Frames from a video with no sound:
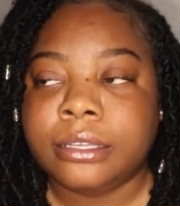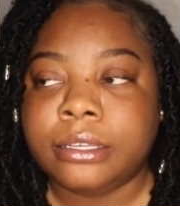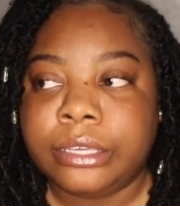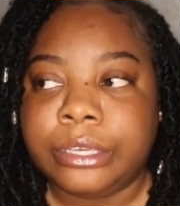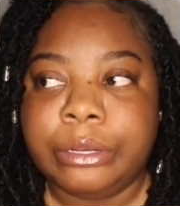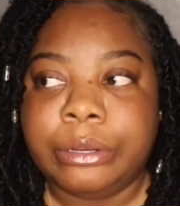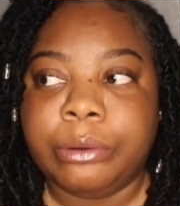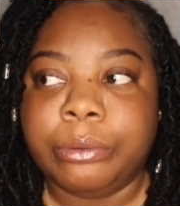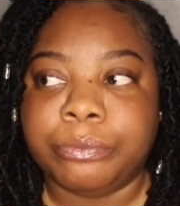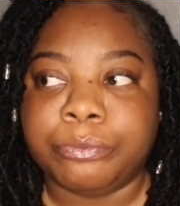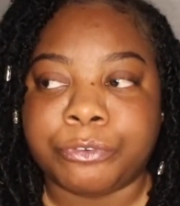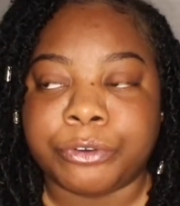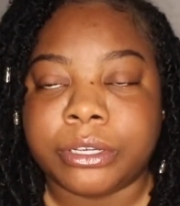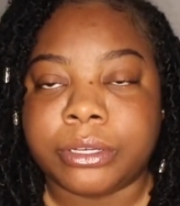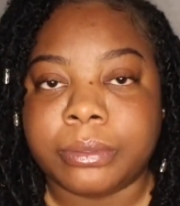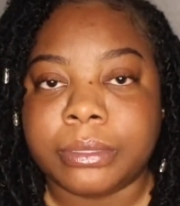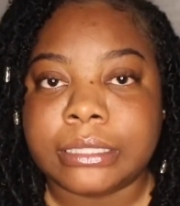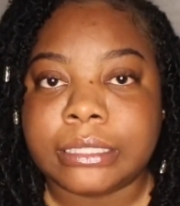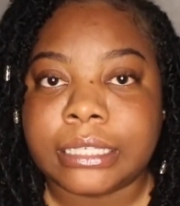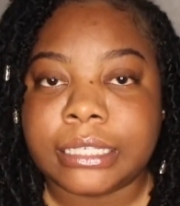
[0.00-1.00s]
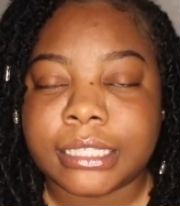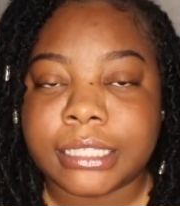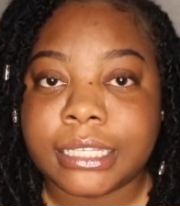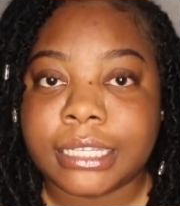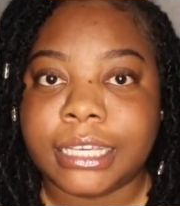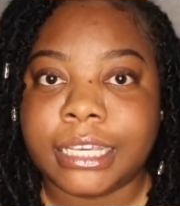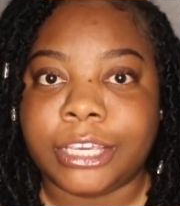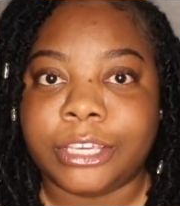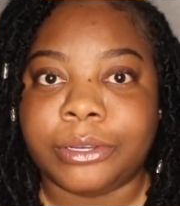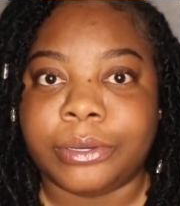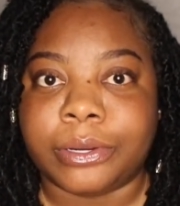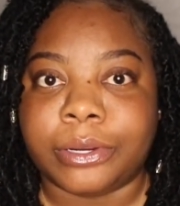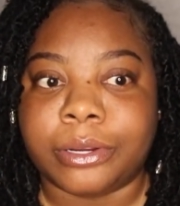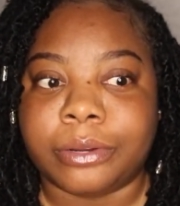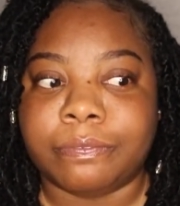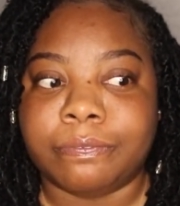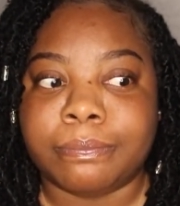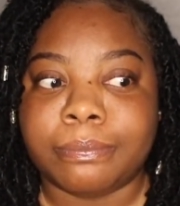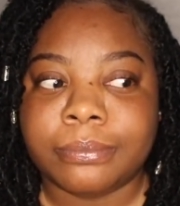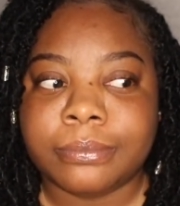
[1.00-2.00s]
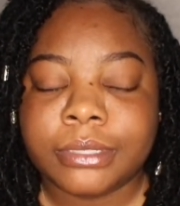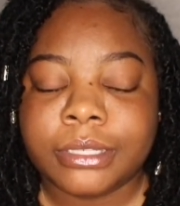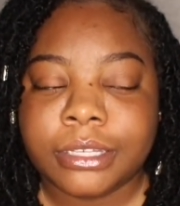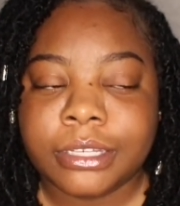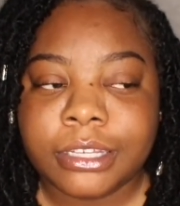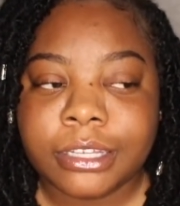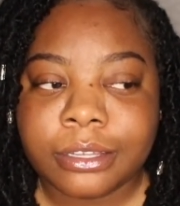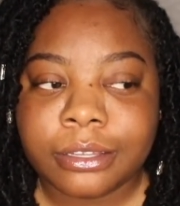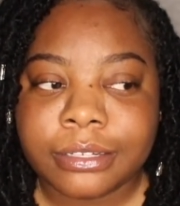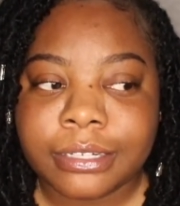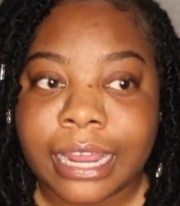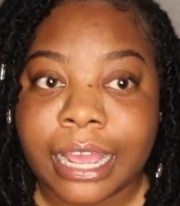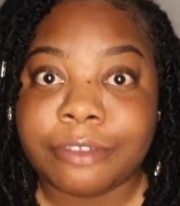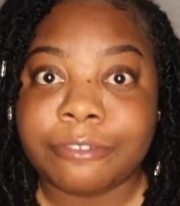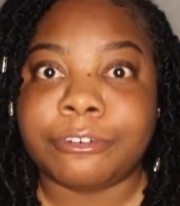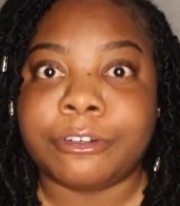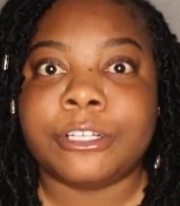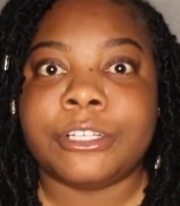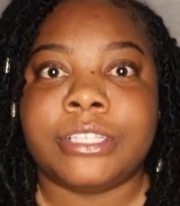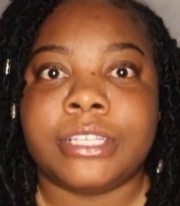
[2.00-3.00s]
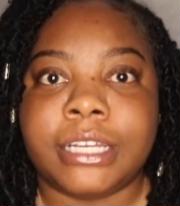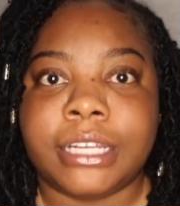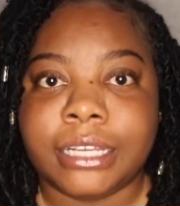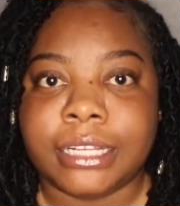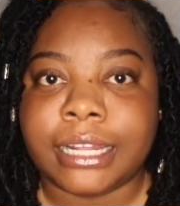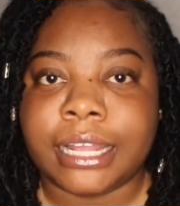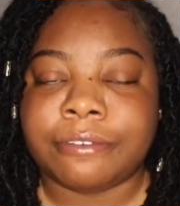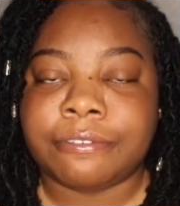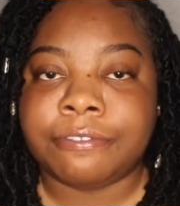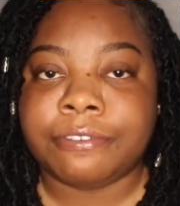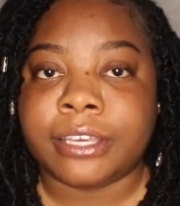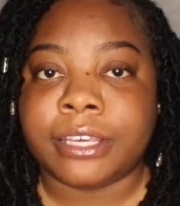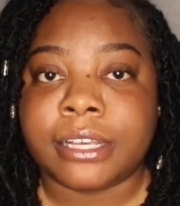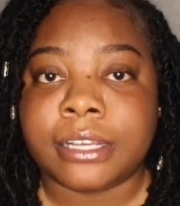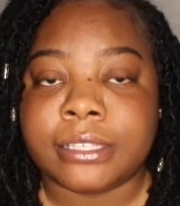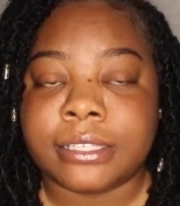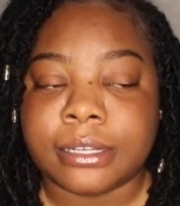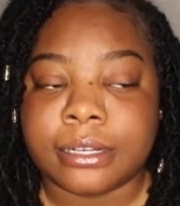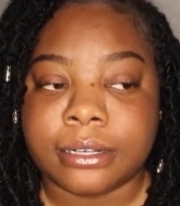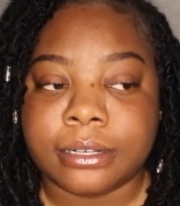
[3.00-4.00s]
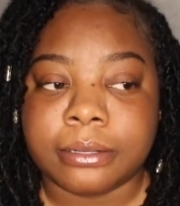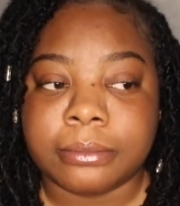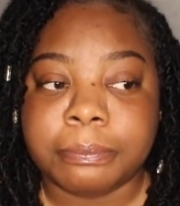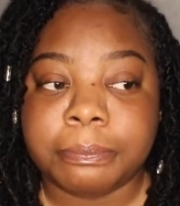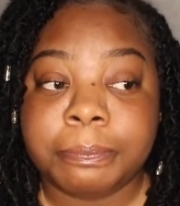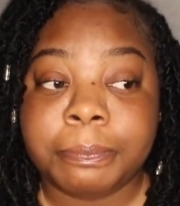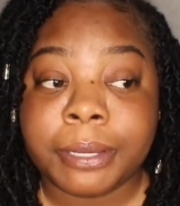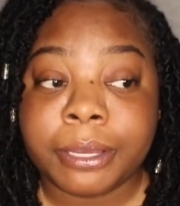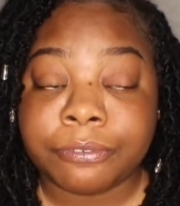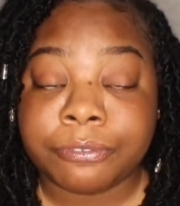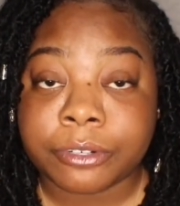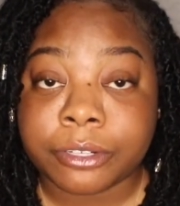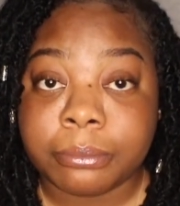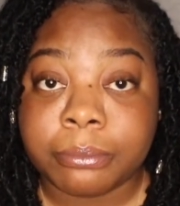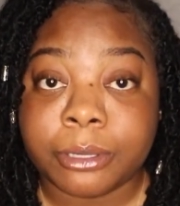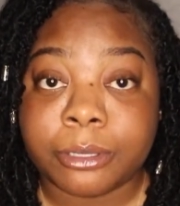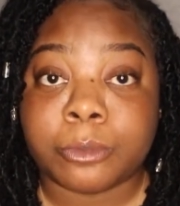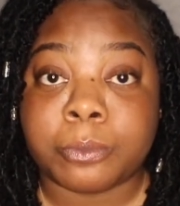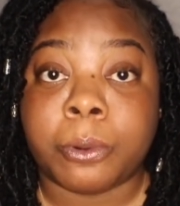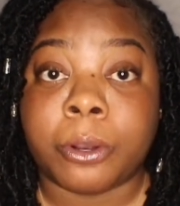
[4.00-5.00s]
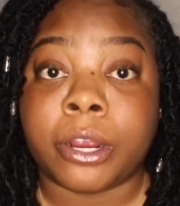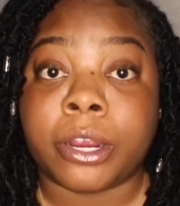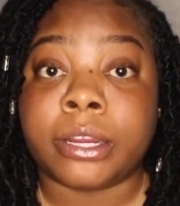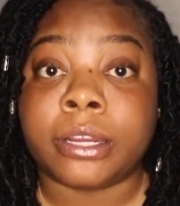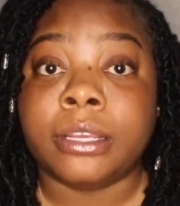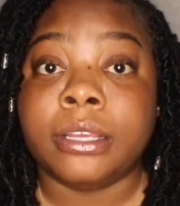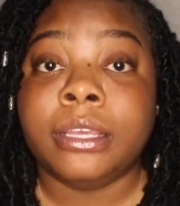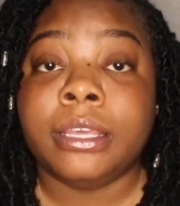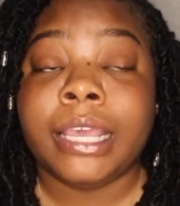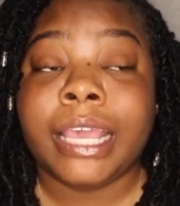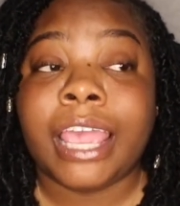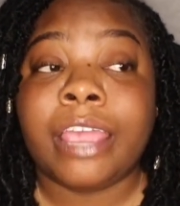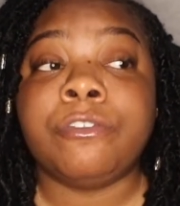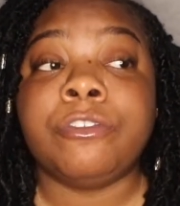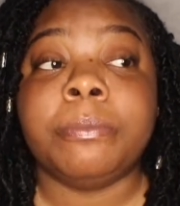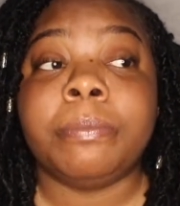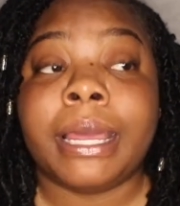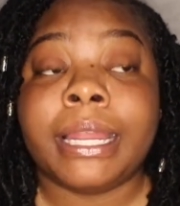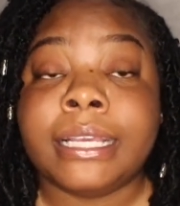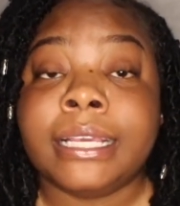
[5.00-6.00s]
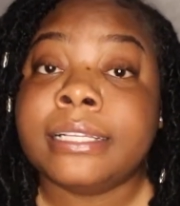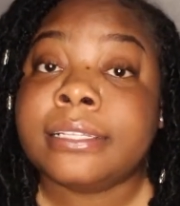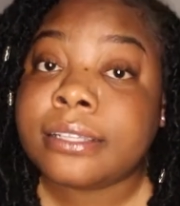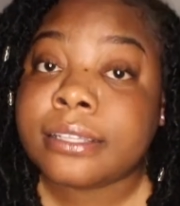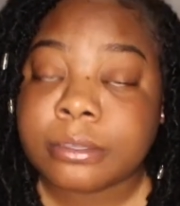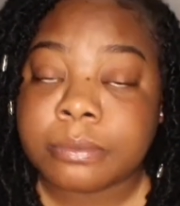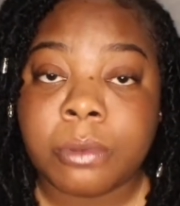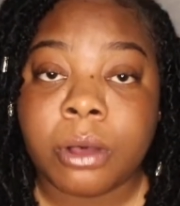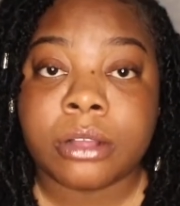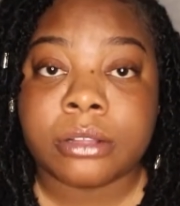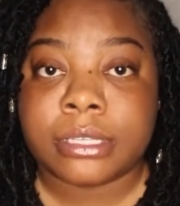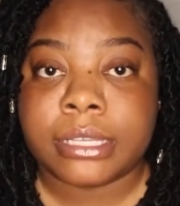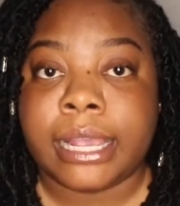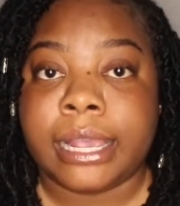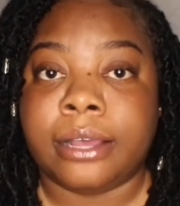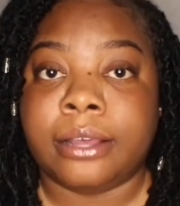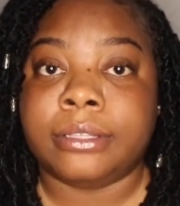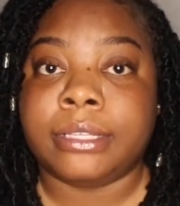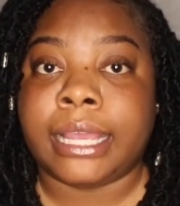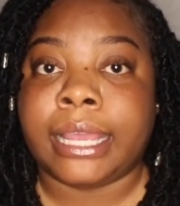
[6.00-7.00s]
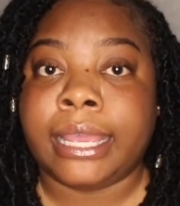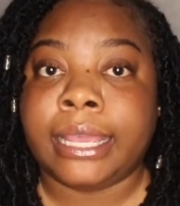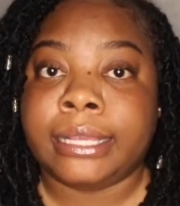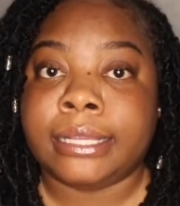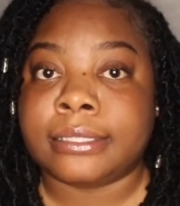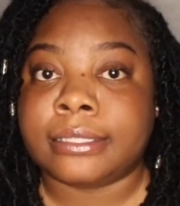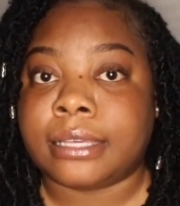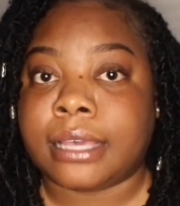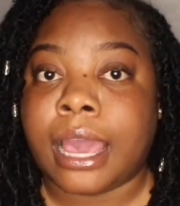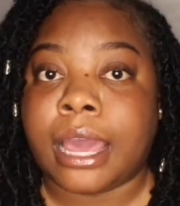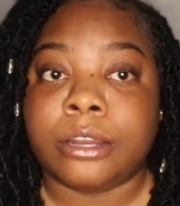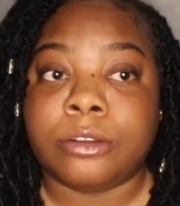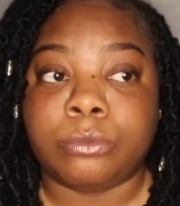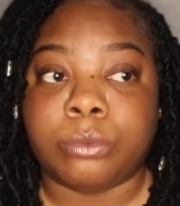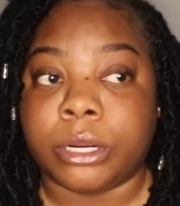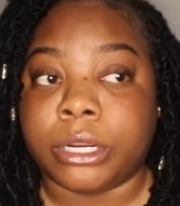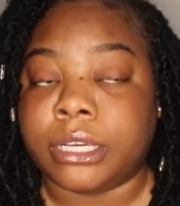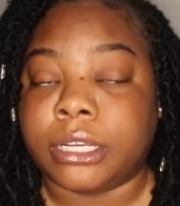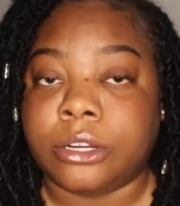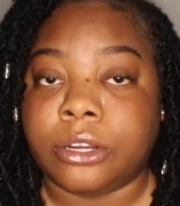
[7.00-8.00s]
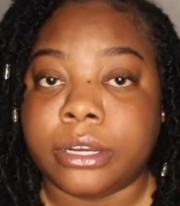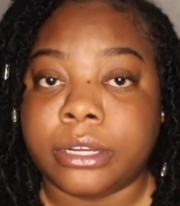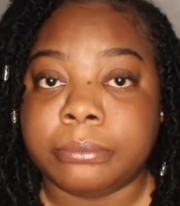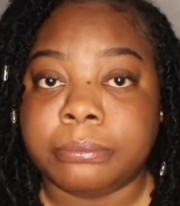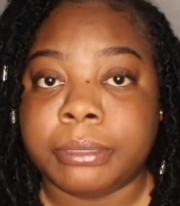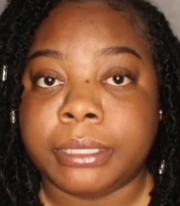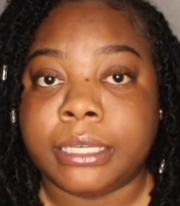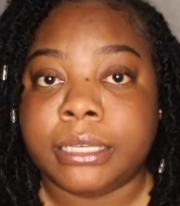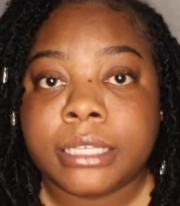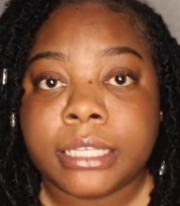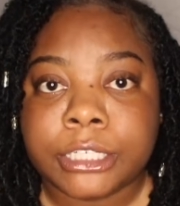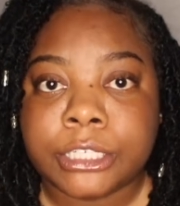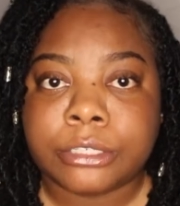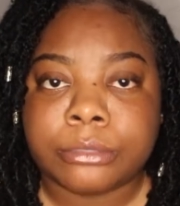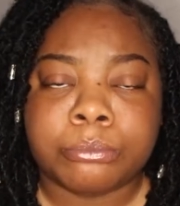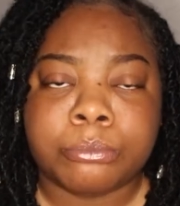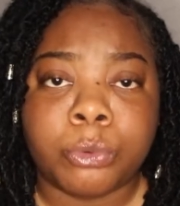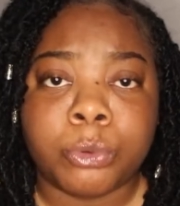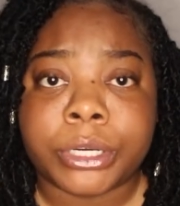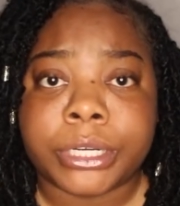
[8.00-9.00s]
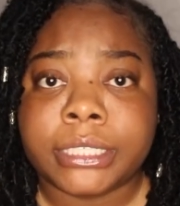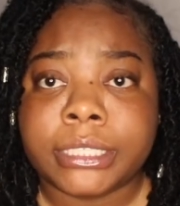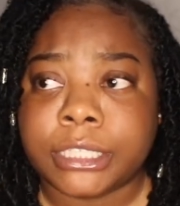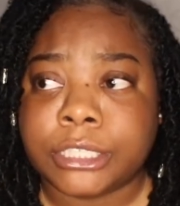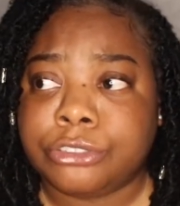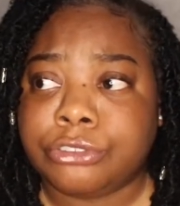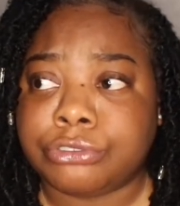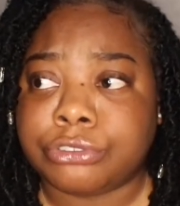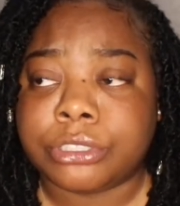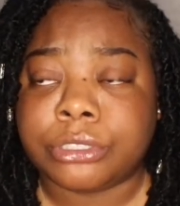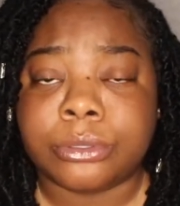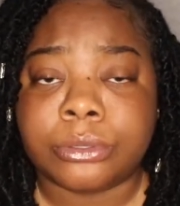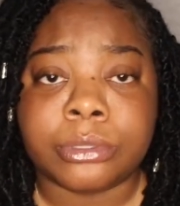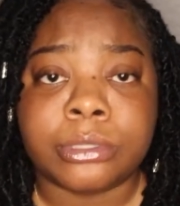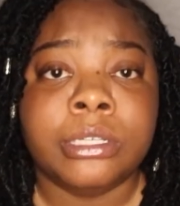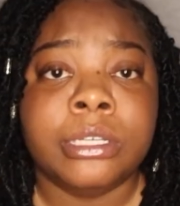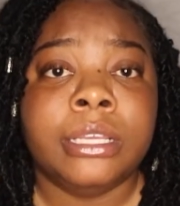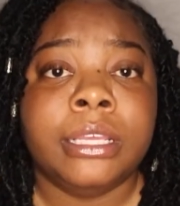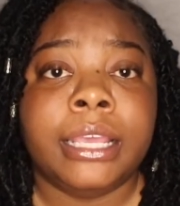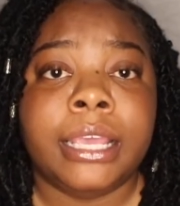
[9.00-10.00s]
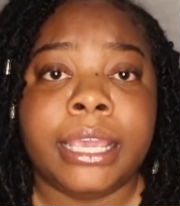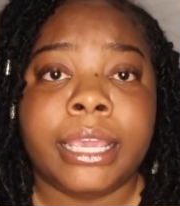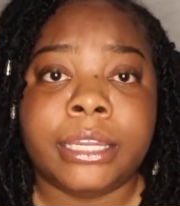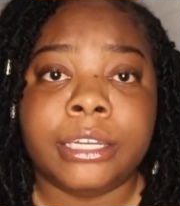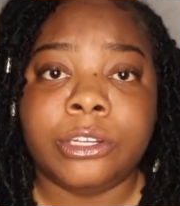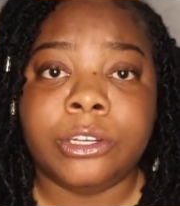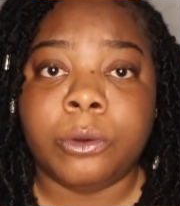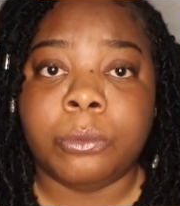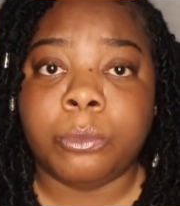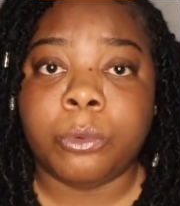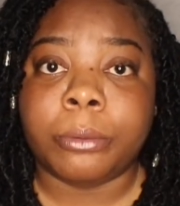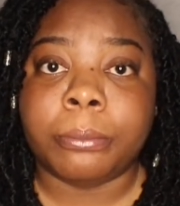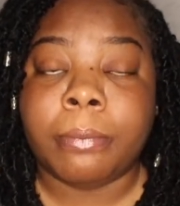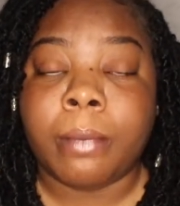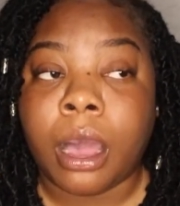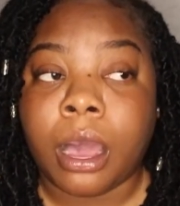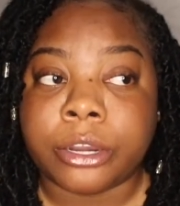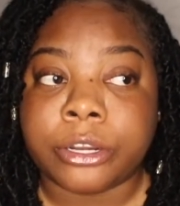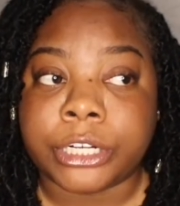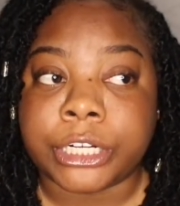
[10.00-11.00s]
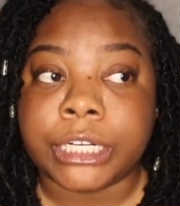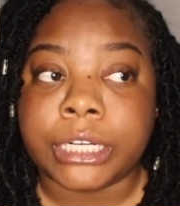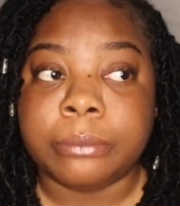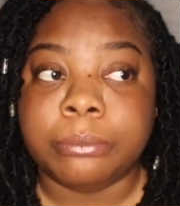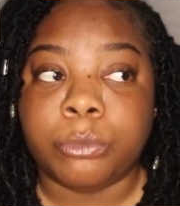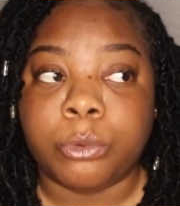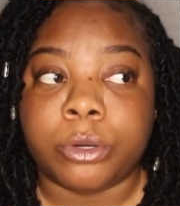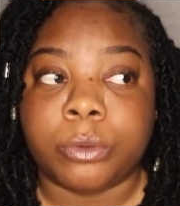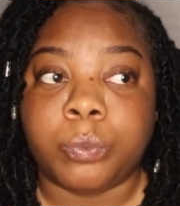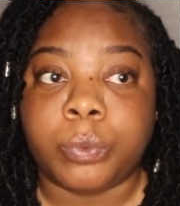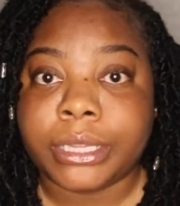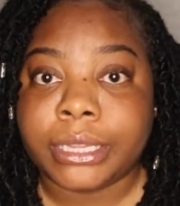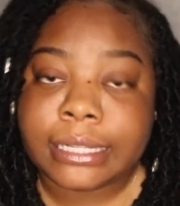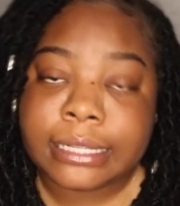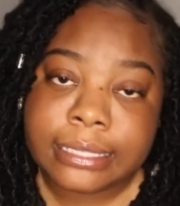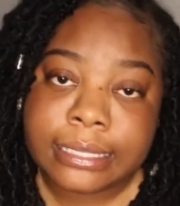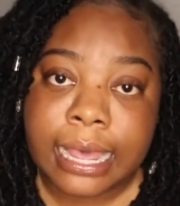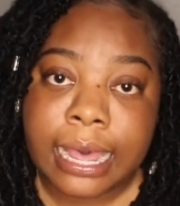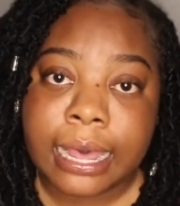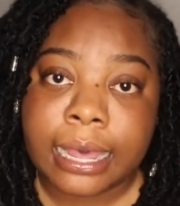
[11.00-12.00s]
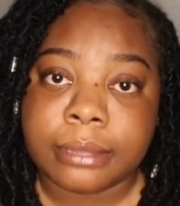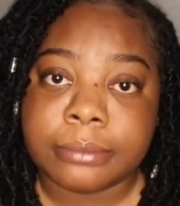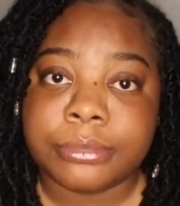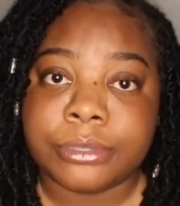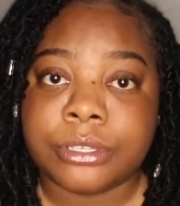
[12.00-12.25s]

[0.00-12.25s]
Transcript: you know, frequently to get your diversity in that fix, but for the most part, everybody, it's a small town that is kind of working on being more industrial and, you know, more modern and more with the time.